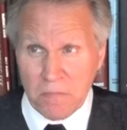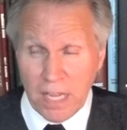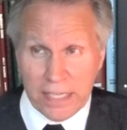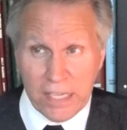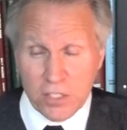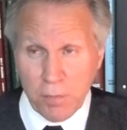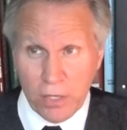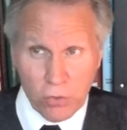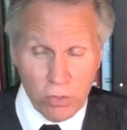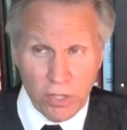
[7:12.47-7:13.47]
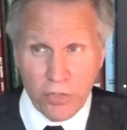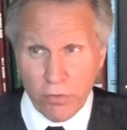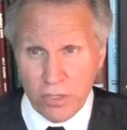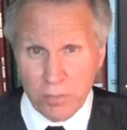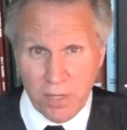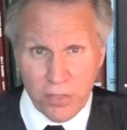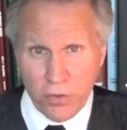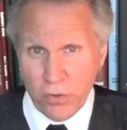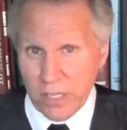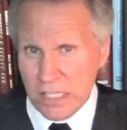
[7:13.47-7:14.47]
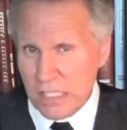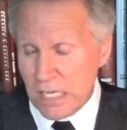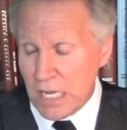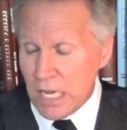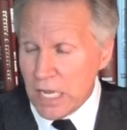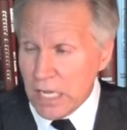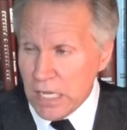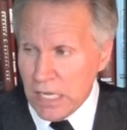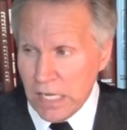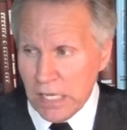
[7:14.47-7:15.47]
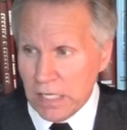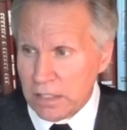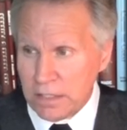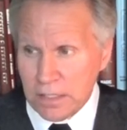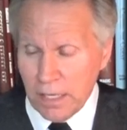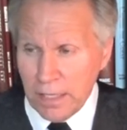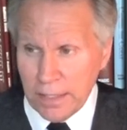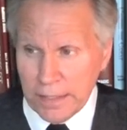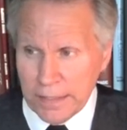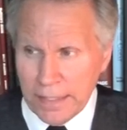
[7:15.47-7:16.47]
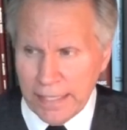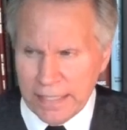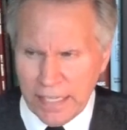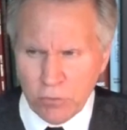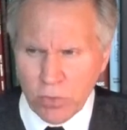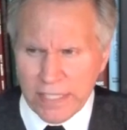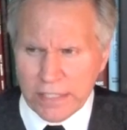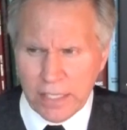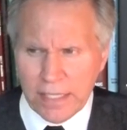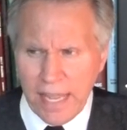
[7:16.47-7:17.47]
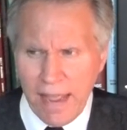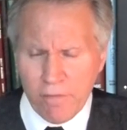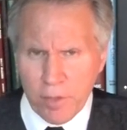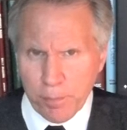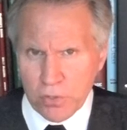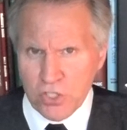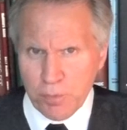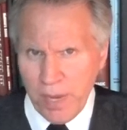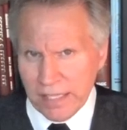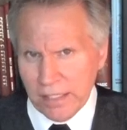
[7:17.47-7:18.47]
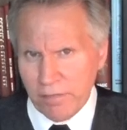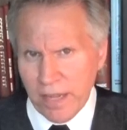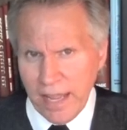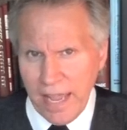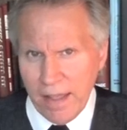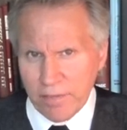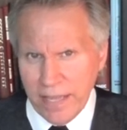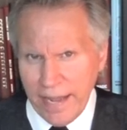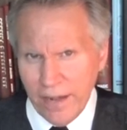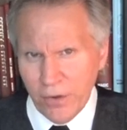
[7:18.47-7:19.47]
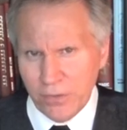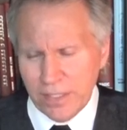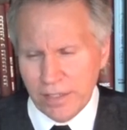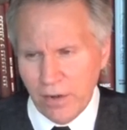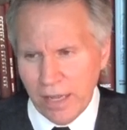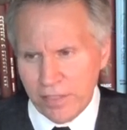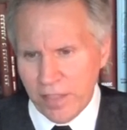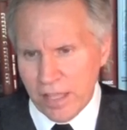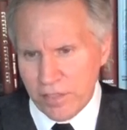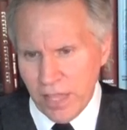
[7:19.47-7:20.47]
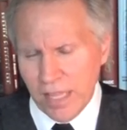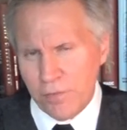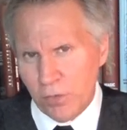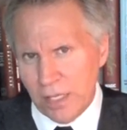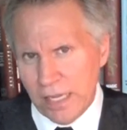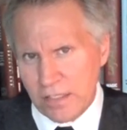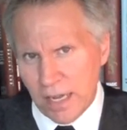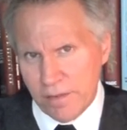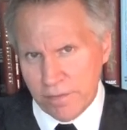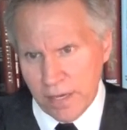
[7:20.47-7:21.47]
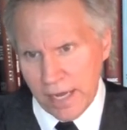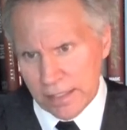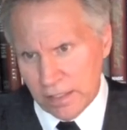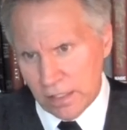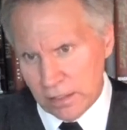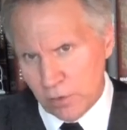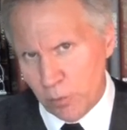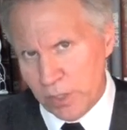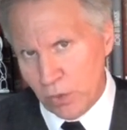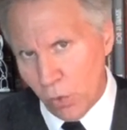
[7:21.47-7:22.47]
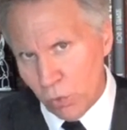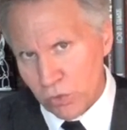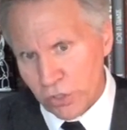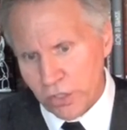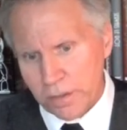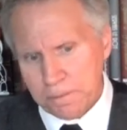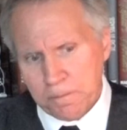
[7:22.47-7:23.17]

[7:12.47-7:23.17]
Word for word: I guess my early 30s, mid 30s, and I really didn't have the perspective that I have now. You know, thankfully as I've gotten a little bit older,